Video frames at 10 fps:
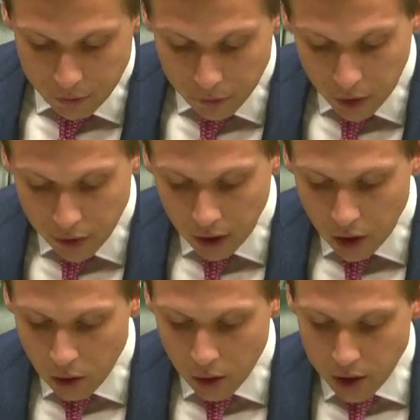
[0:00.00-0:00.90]
It followed a
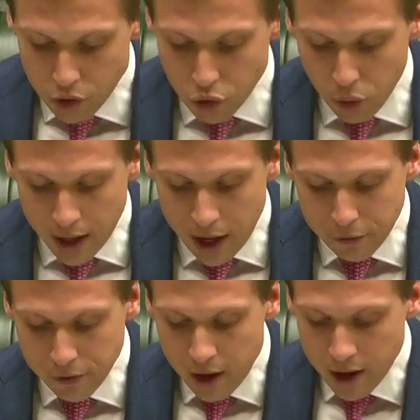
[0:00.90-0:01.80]
long and
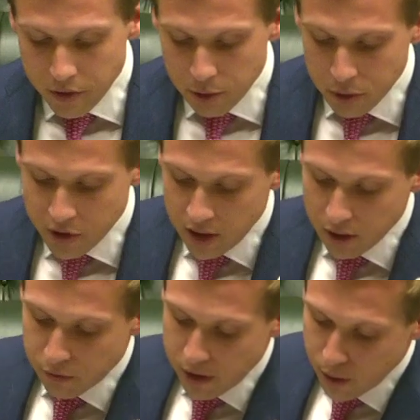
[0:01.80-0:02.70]
drawn-out fight to
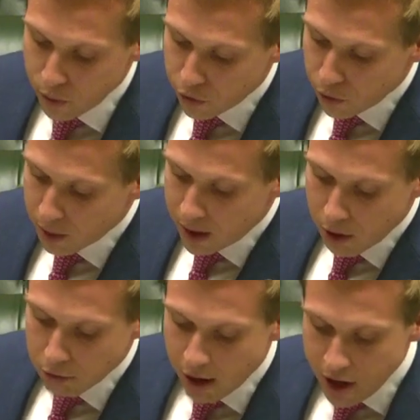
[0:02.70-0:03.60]
protect the fields from an
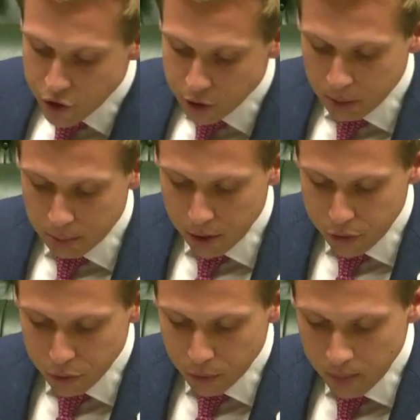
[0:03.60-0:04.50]
outrageous
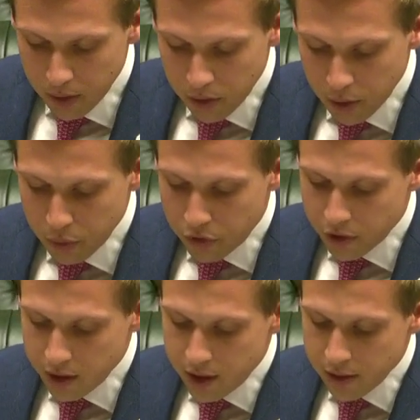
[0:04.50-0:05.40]
proposal that would
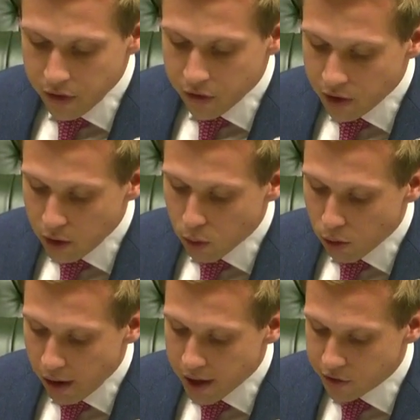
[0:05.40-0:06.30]
see the
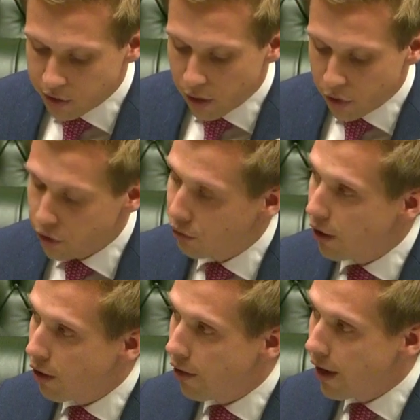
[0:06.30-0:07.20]
single greatest loss of
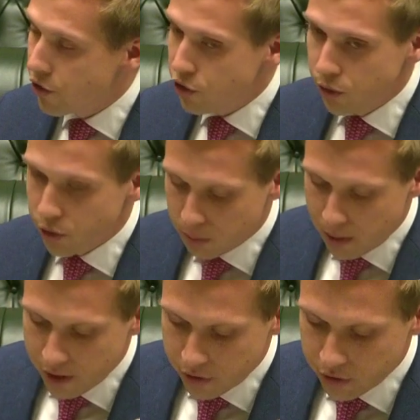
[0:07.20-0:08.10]
recreational
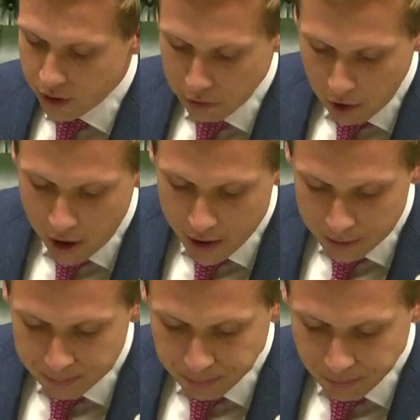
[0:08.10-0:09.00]
space in Ryde.